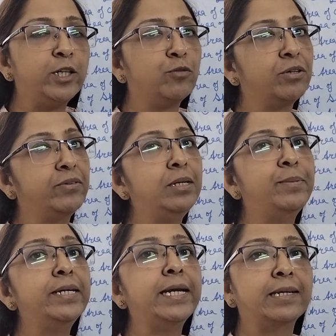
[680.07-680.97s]
or we will
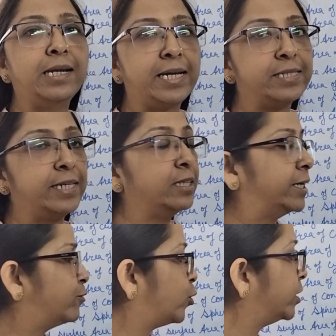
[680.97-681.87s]
be analyzing that
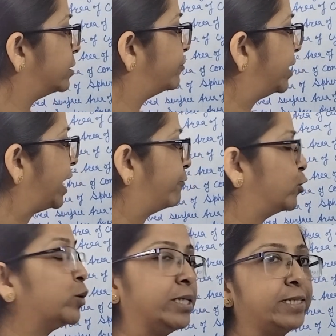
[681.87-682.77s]
what we have to
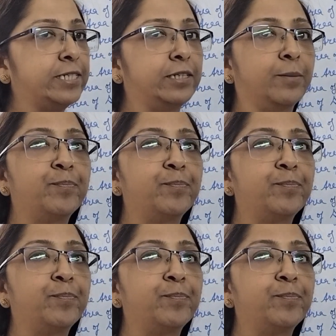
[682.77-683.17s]
consider.